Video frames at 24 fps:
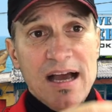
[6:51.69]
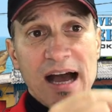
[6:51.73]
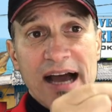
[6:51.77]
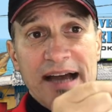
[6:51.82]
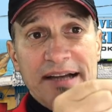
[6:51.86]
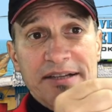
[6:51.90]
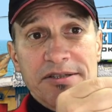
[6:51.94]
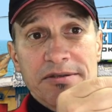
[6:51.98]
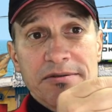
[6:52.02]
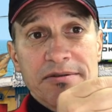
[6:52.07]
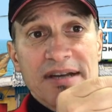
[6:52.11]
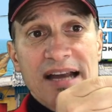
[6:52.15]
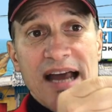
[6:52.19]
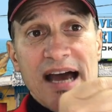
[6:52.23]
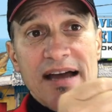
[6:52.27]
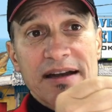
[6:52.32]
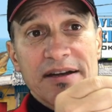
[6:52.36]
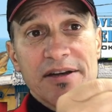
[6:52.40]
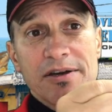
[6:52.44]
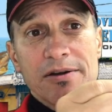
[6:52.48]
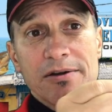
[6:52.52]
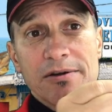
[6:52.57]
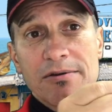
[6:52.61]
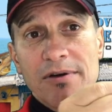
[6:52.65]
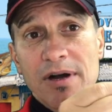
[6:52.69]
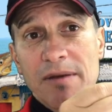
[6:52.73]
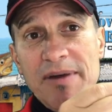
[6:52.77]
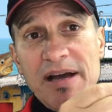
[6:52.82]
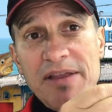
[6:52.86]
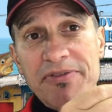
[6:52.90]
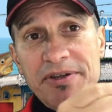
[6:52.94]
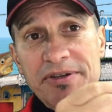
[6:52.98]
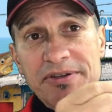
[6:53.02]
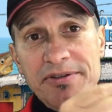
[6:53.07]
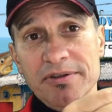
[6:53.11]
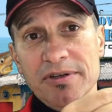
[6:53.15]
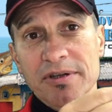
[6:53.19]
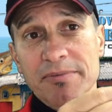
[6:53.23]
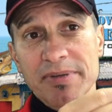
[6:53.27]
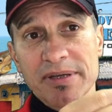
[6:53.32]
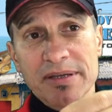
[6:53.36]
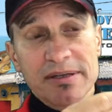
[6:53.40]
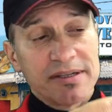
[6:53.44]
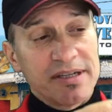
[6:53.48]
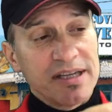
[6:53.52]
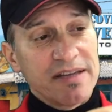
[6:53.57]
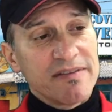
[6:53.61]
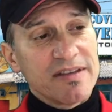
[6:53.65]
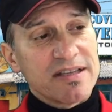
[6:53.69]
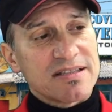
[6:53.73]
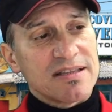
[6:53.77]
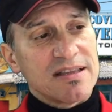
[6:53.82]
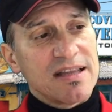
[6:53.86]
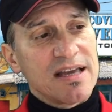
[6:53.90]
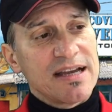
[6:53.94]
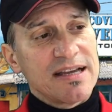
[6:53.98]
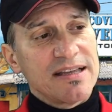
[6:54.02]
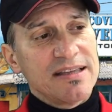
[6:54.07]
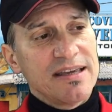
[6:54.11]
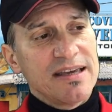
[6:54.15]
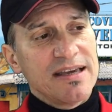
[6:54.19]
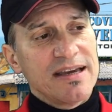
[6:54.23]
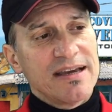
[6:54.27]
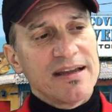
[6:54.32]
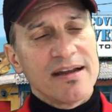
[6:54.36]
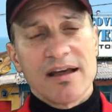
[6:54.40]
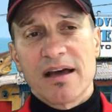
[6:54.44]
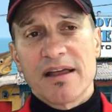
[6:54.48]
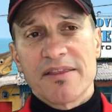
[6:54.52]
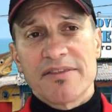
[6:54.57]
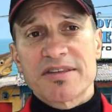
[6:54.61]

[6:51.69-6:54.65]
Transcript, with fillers: I do not know about the durability of this line yet.